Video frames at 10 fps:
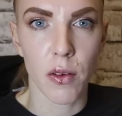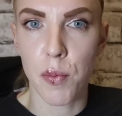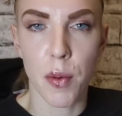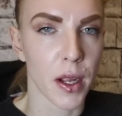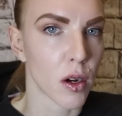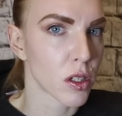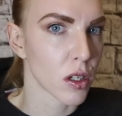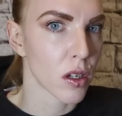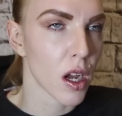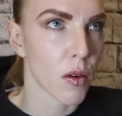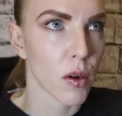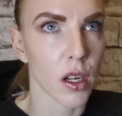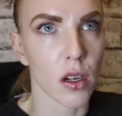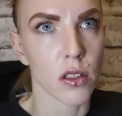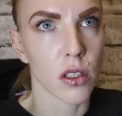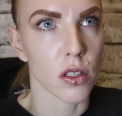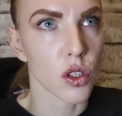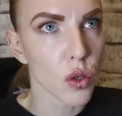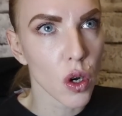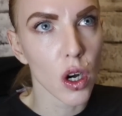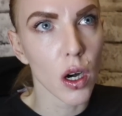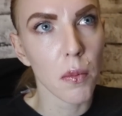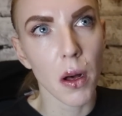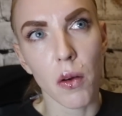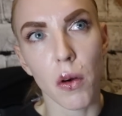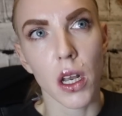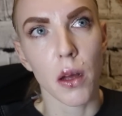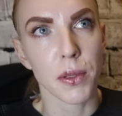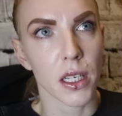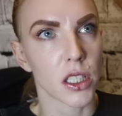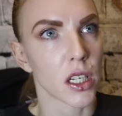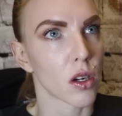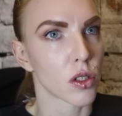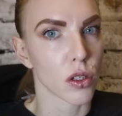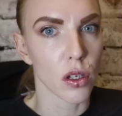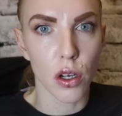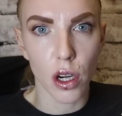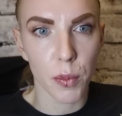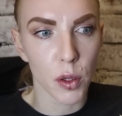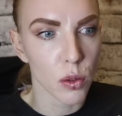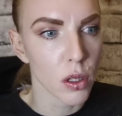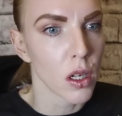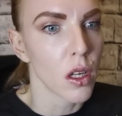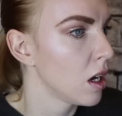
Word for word: We'll probably go to, I want to go to Stockholm. I want to potentially go to Örebro.